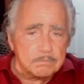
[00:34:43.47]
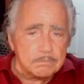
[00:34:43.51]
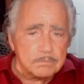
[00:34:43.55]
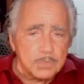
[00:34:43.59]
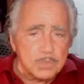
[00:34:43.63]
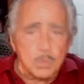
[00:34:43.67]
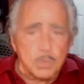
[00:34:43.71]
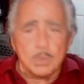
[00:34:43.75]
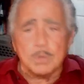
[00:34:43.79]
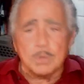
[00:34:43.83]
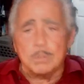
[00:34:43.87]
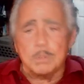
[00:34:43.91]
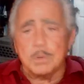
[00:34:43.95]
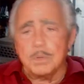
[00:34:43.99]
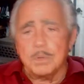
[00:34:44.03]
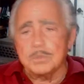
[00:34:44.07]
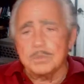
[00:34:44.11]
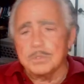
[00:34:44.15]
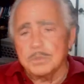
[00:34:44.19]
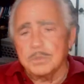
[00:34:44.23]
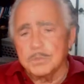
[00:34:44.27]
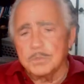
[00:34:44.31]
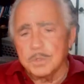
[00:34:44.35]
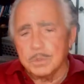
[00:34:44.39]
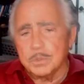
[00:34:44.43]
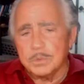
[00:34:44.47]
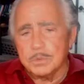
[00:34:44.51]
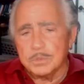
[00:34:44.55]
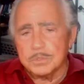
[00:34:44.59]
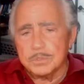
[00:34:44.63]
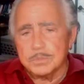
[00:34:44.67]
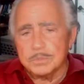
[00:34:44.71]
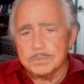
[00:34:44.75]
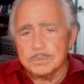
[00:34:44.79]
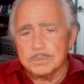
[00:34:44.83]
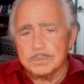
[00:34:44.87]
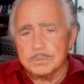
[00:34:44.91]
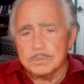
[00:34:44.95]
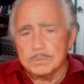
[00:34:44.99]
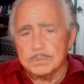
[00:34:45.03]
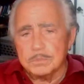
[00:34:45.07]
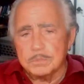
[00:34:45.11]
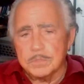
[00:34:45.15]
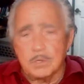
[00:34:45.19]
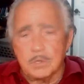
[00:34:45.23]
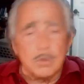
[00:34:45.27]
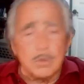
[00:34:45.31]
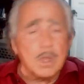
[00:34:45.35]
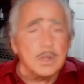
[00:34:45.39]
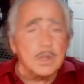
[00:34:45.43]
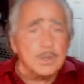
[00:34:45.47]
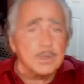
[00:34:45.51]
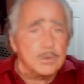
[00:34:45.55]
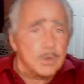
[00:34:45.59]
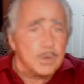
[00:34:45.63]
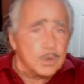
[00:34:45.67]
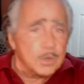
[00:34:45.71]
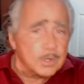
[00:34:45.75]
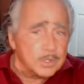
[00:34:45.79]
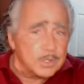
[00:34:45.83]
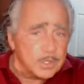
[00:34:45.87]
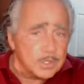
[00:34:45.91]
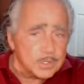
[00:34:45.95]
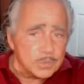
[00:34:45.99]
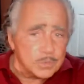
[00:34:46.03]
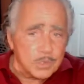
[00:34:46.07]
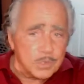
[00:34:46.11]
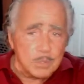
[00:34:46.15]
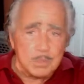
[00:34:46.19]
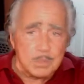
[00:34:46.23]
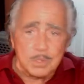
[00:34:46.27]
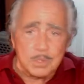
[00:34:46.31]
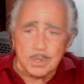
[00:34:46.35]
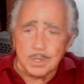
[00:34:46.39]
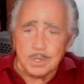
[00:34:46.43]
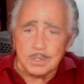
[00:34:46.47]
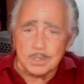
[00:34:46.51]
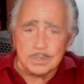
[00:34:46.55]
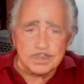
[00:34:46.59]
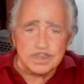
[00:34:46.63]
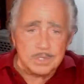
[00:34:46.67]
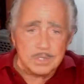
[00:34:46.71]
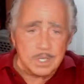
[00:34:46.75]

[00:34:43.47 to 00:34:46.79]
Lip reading: Two opposing views. You're on your own on this one because,